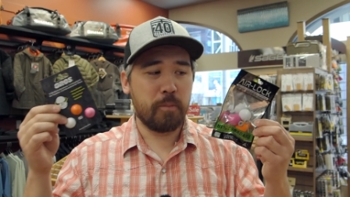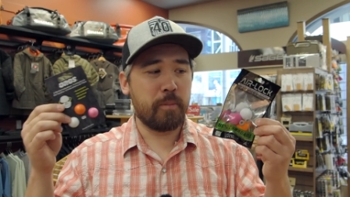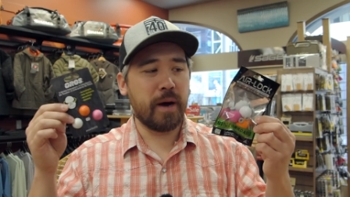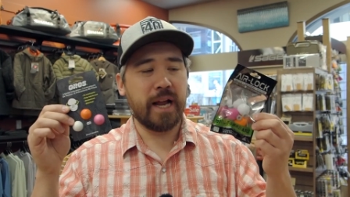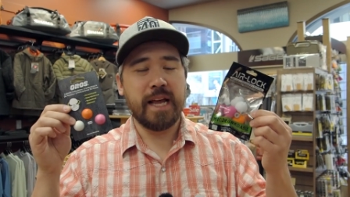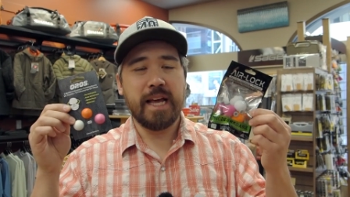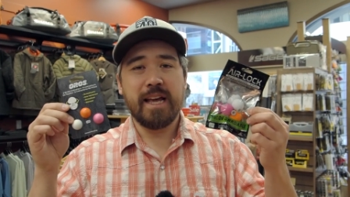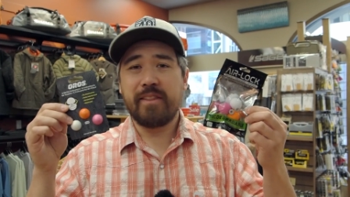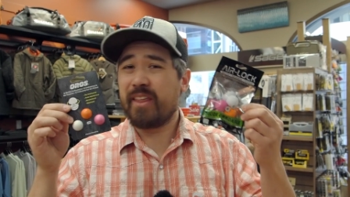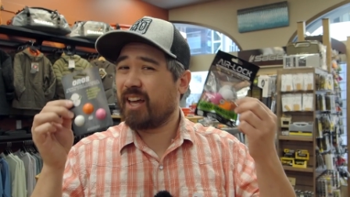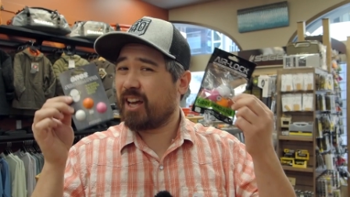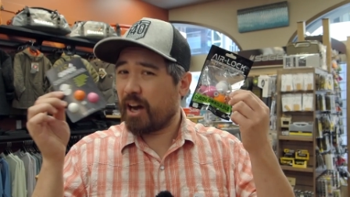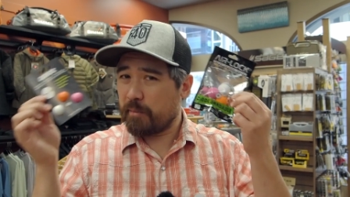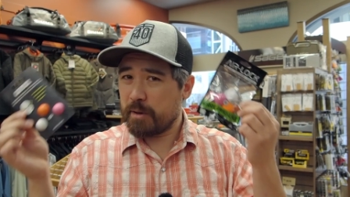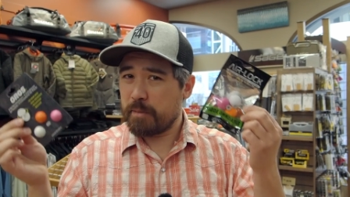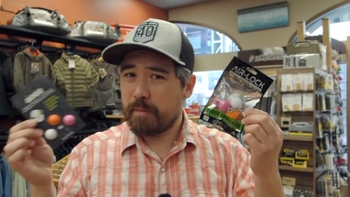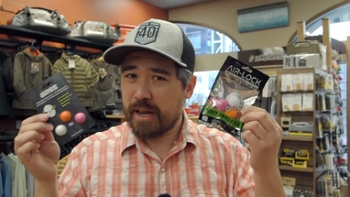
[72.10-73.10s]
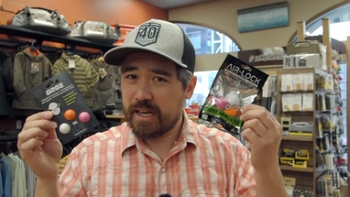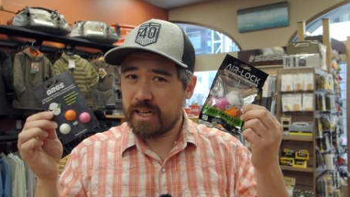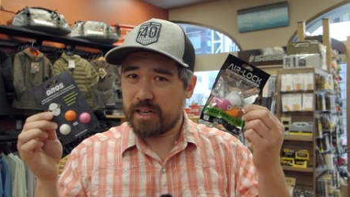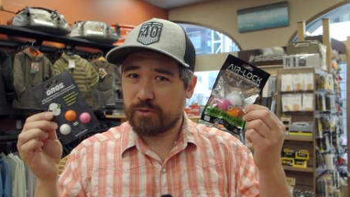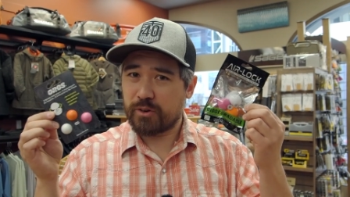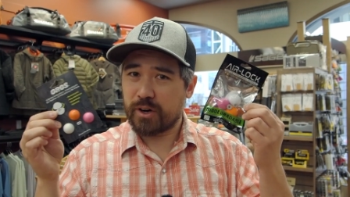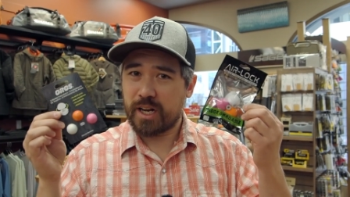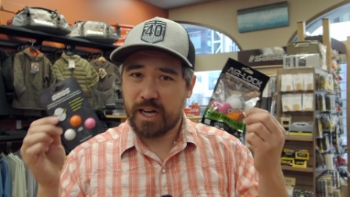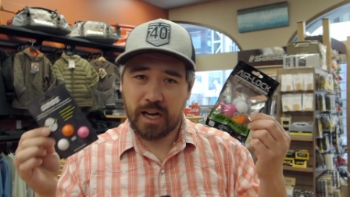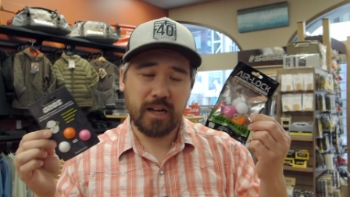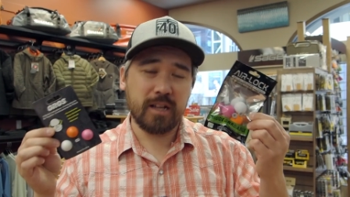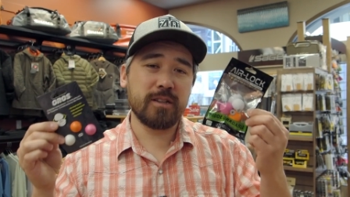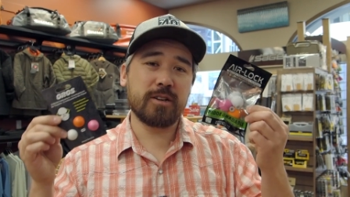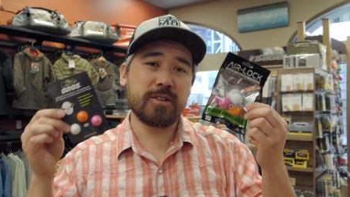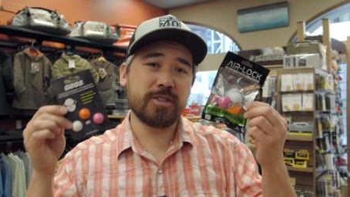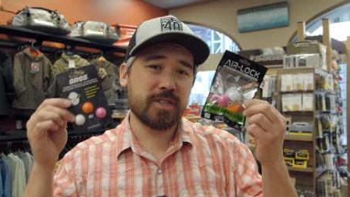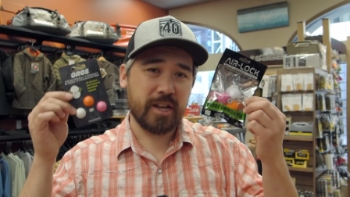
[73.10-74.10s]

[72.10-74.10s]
but they come in many different colors.